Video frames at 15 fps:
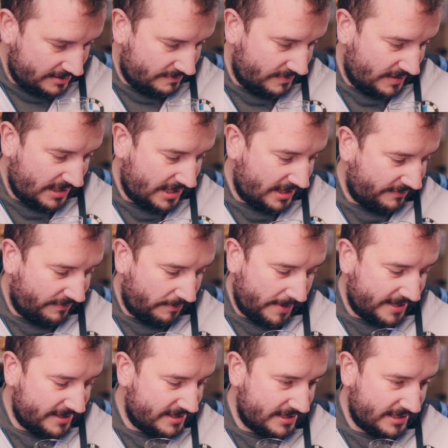yeah,
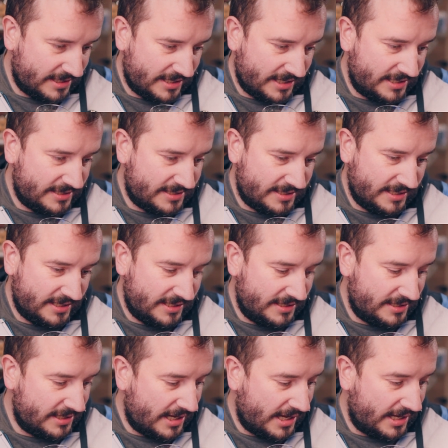fermented at
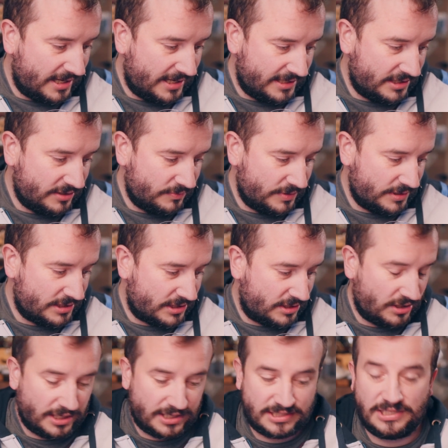19, and it was
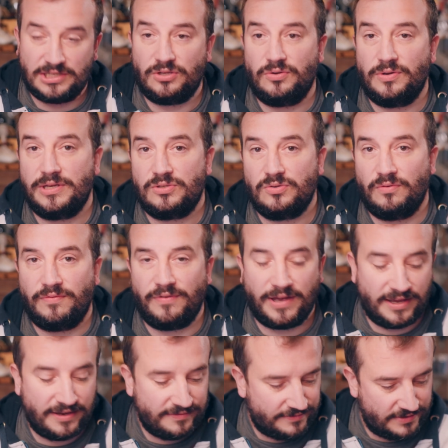classic
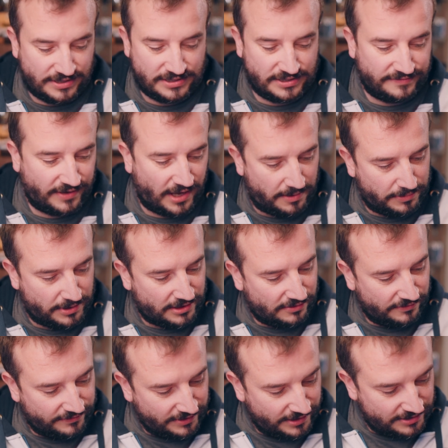US05 because I've got a brick
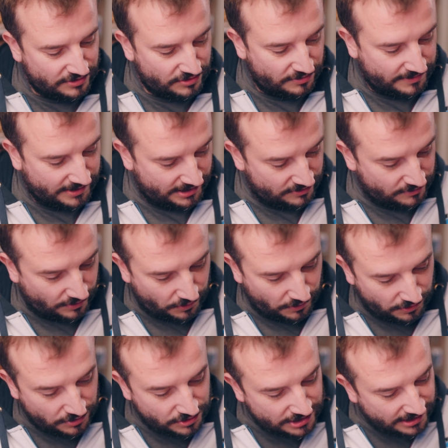of it, so I might as well
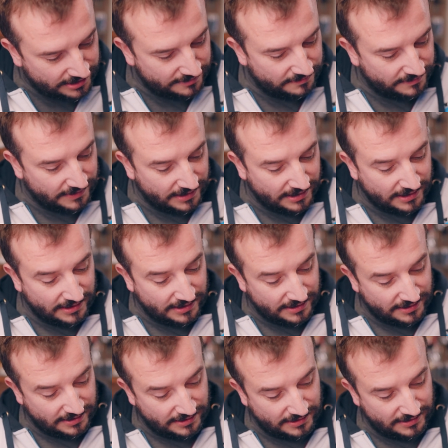use it.
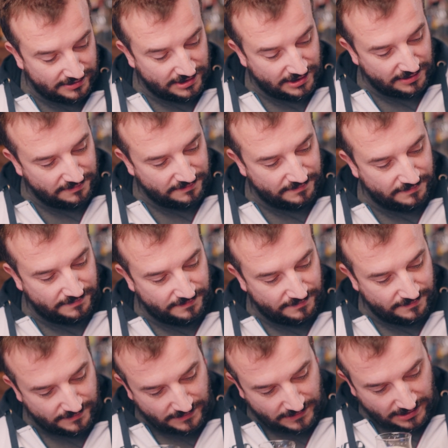And yeah,
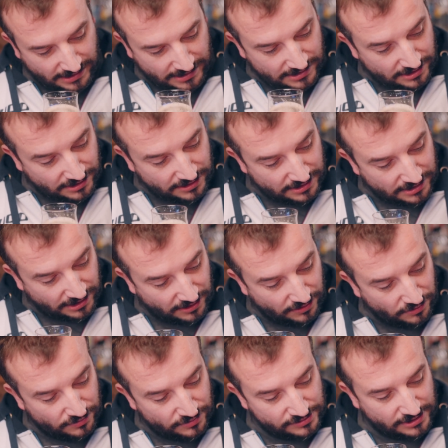it turned
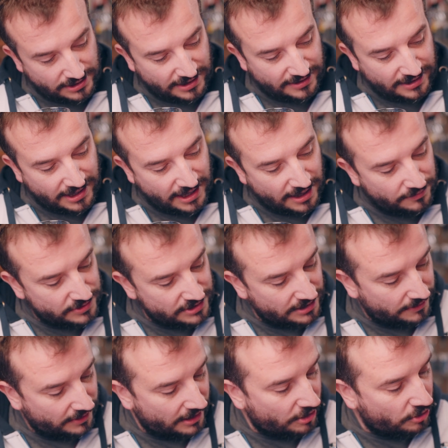out, I think I was a
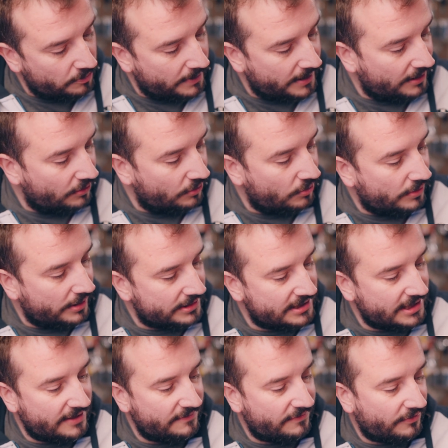little bit lower,
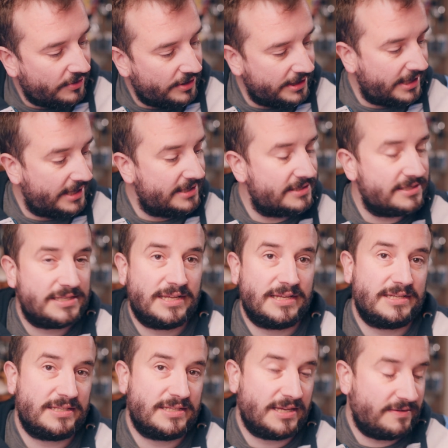1049 instead
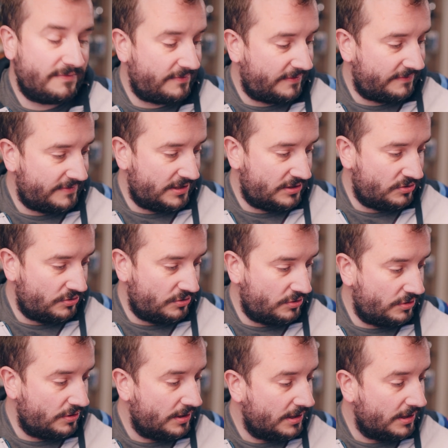of 1052,